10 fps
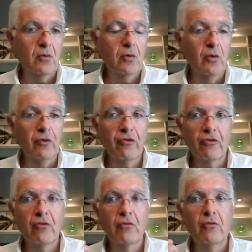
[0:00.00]
whose
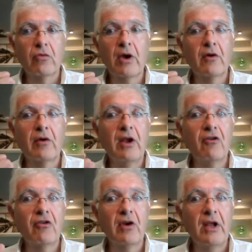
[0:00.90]

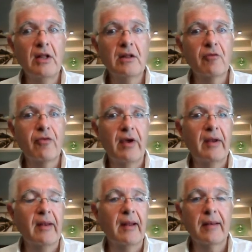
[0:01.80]
recognition
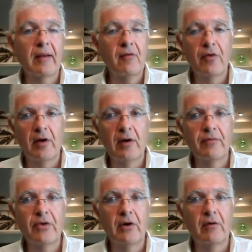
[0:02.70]
interface has
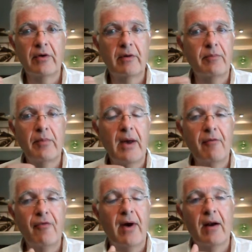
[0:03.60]
evolved over a
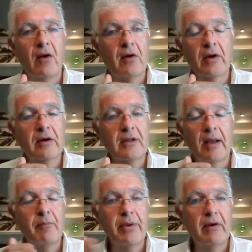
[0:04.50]
far longer
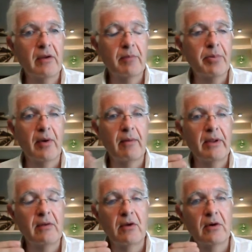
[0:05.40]
time period, probably
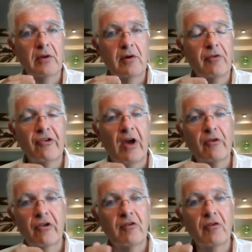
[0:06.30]
in the order of
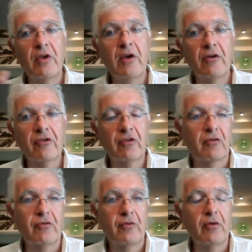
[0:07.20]
thousands of years,
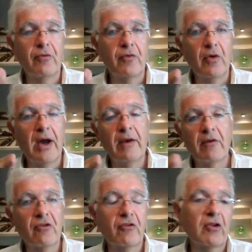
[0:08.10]
of
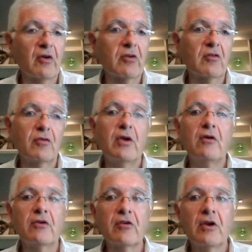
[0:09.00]
hundreds of thousands of
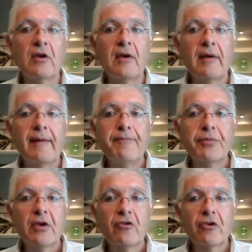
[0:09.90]
years.
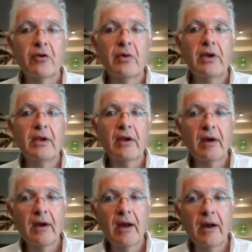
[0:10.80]
So in
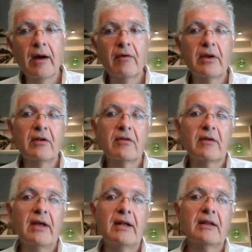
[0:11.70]
current
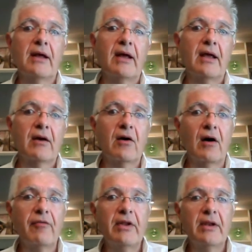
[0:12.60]

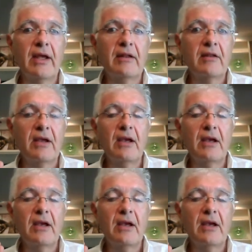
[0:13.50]
anti-COVID-19